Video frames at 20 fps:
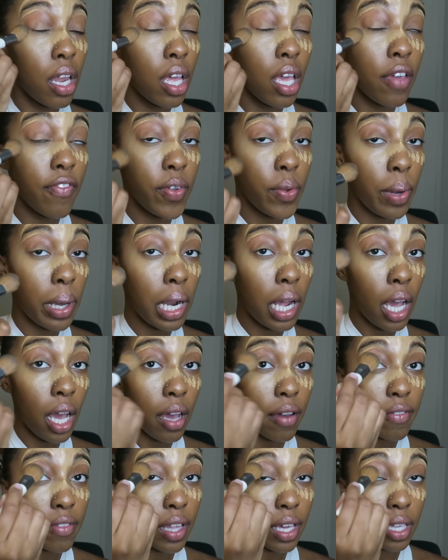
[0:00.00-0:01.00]
If you want to
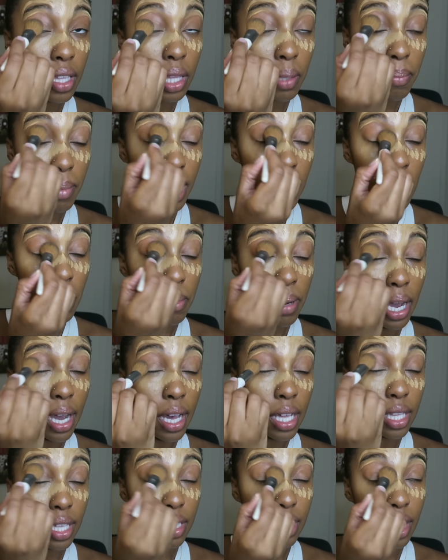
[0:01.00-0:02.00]
have like the makeup
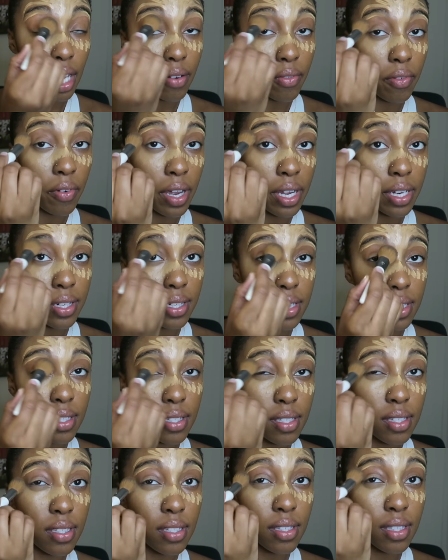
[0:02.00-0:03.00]
eye, like that
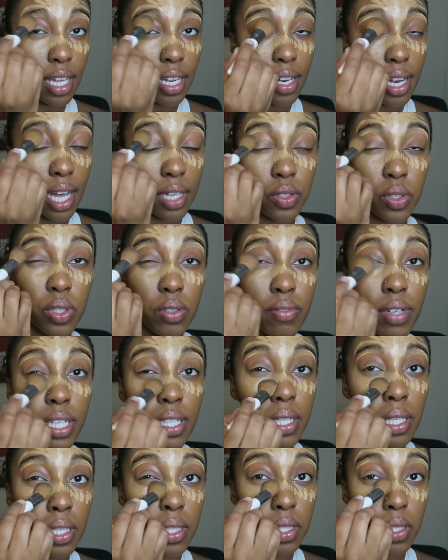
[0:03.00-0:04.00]
redness, that natural
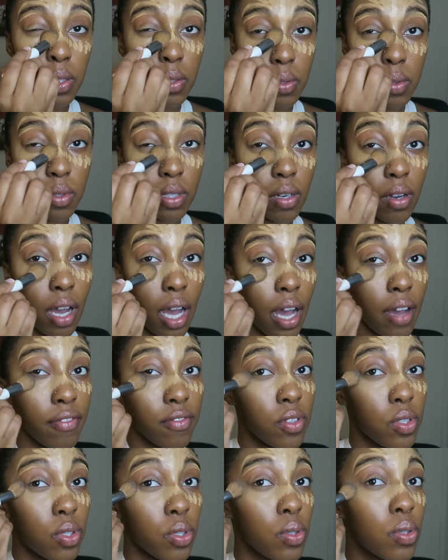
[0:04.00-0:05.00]
redness, you don't have
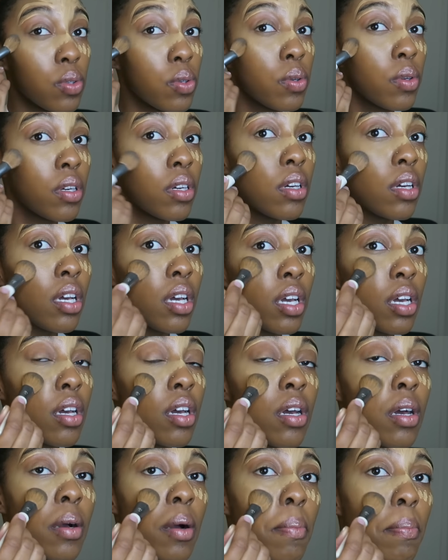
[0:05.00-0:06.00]
to
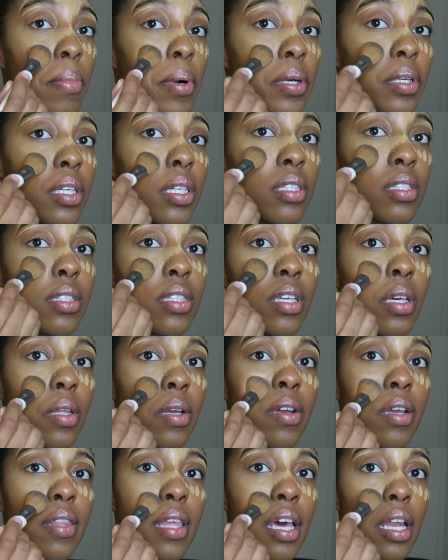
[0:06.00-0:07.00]
put concealer
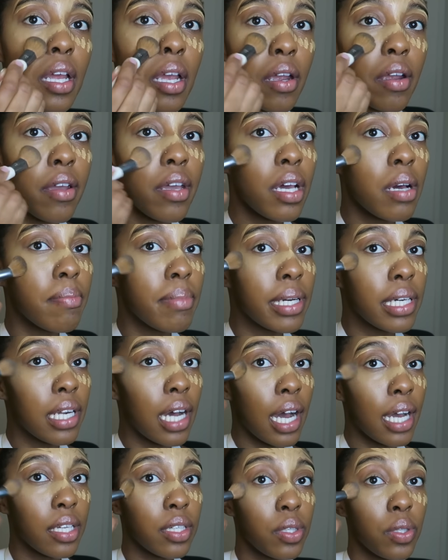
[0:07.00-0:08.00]
in that area, but
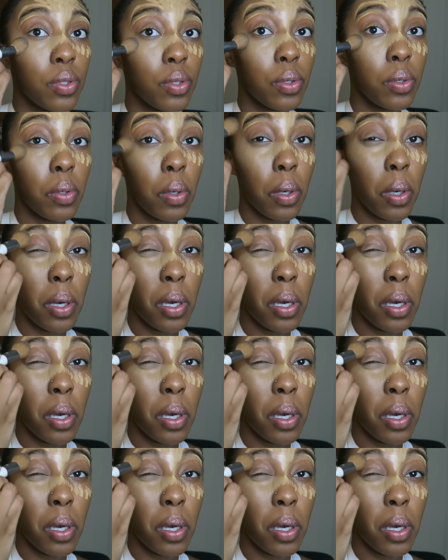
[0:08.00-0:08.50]
I do.